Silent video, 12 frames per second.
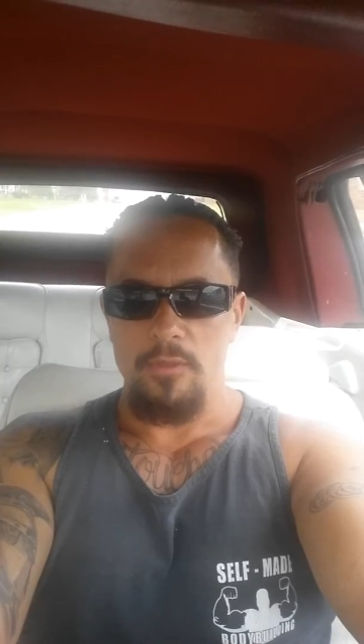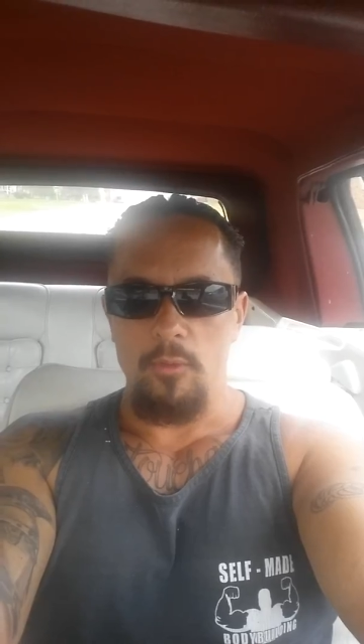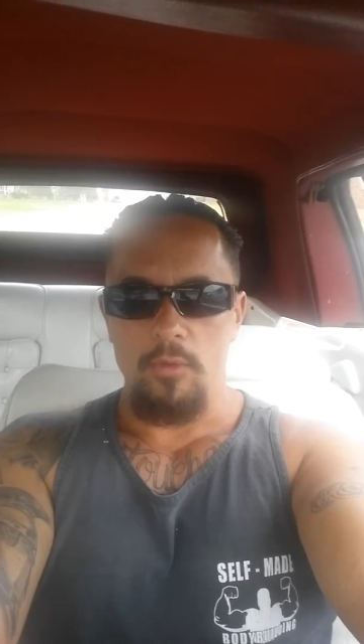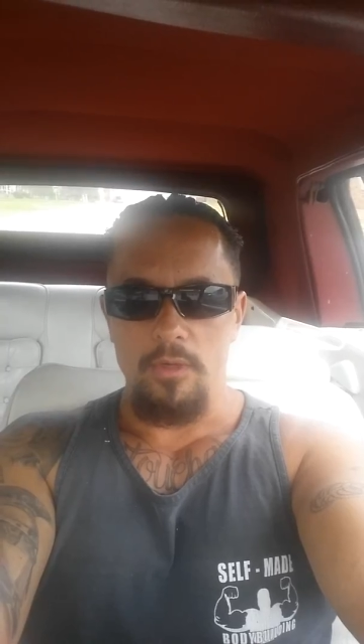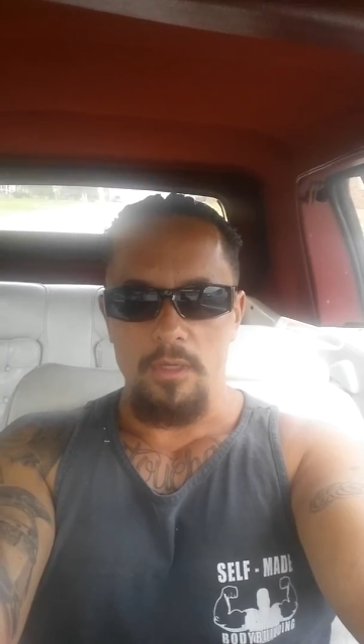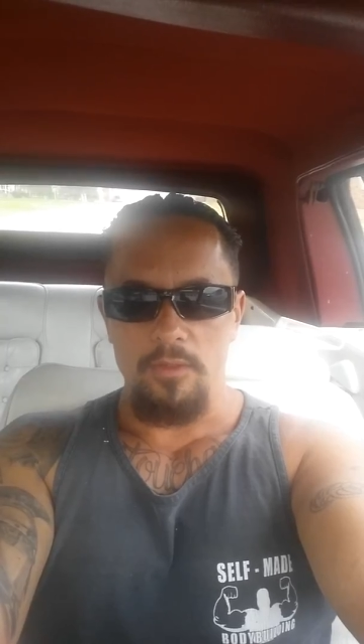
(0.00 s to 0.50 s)

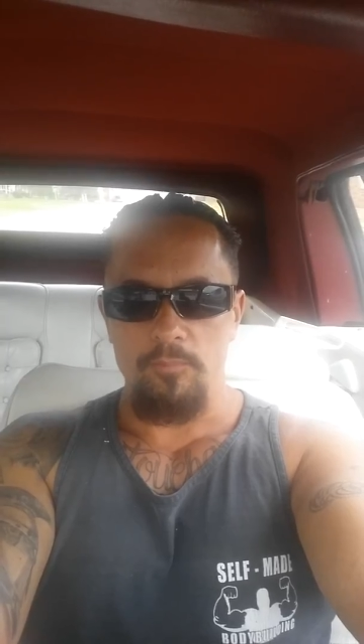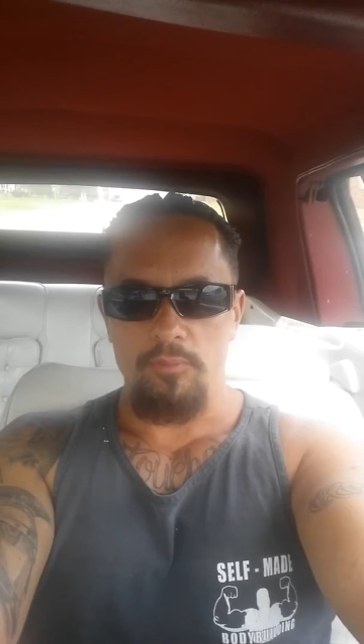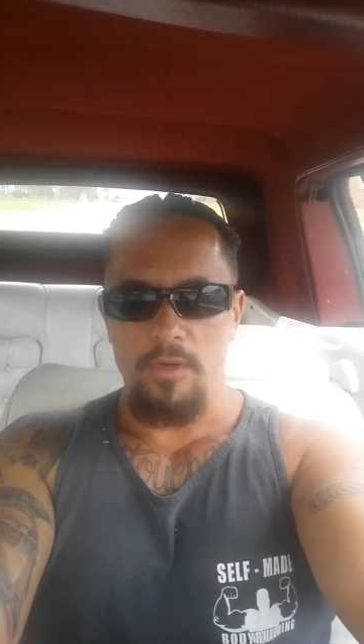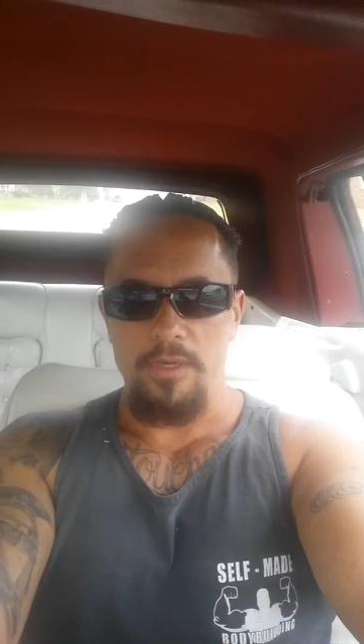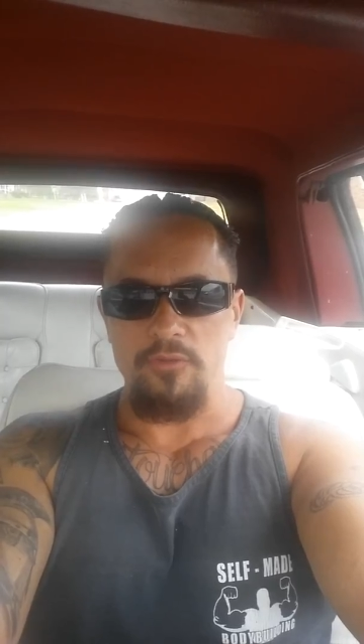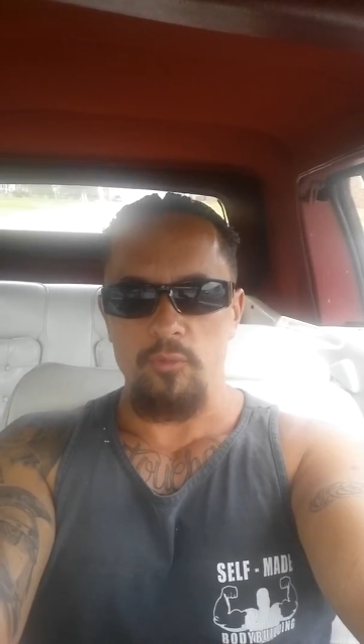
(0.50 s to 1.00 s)
going on
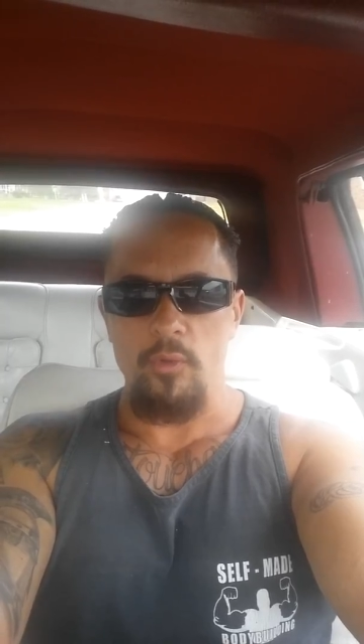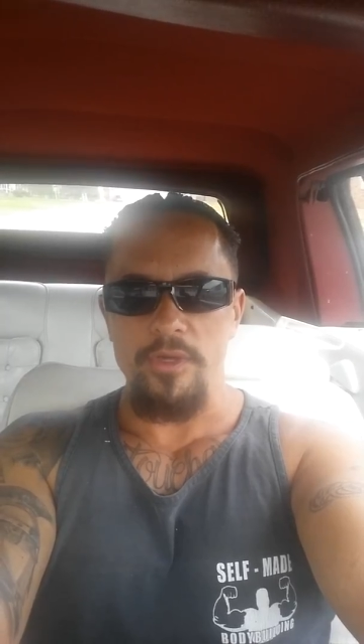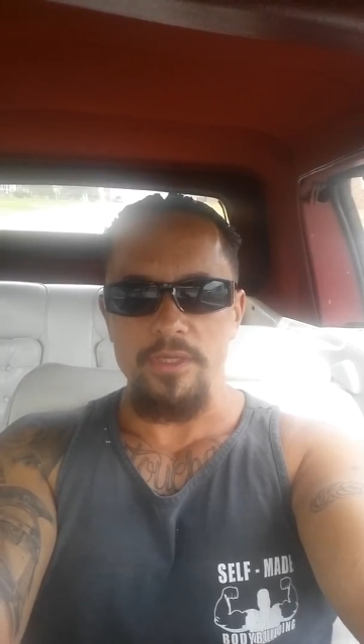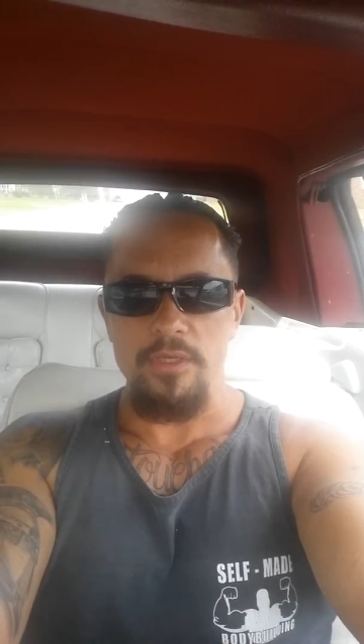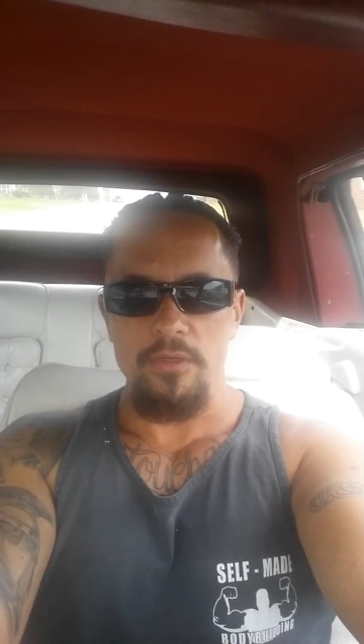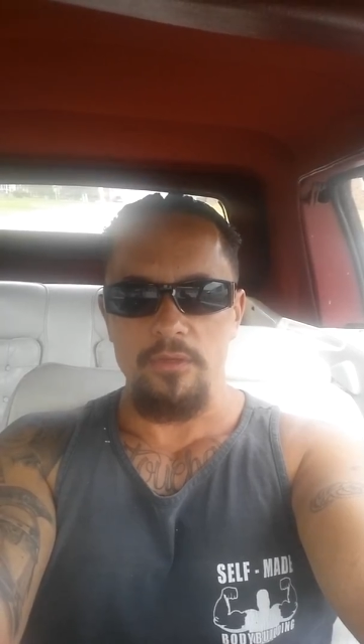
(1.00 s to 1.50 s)
probably
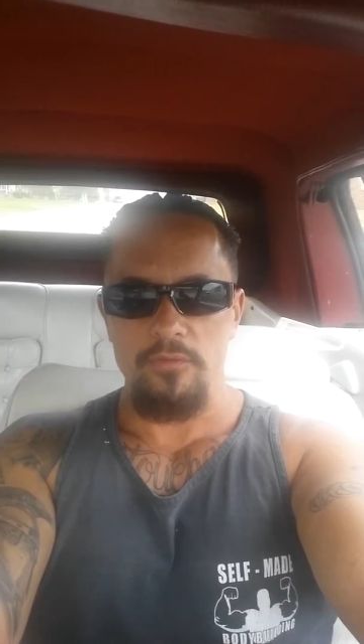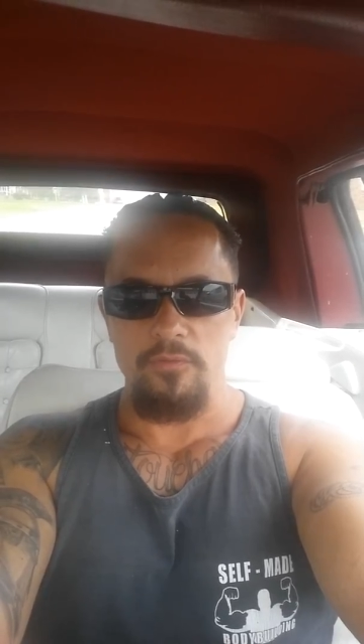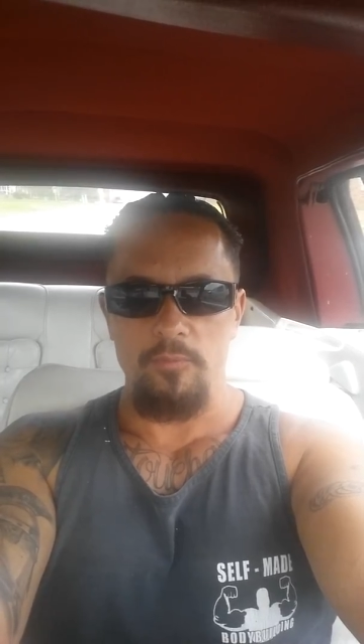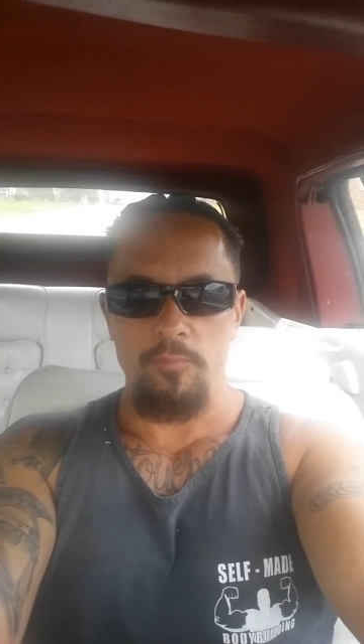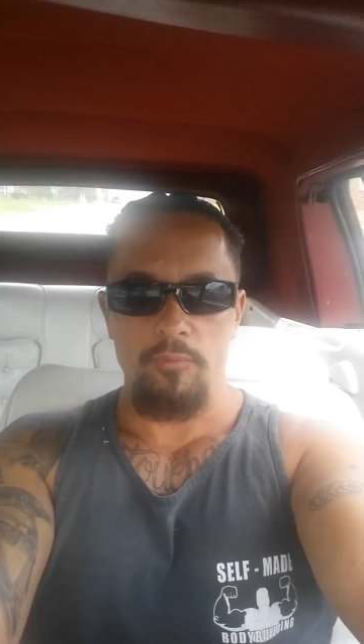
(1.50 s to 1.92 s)
20 years of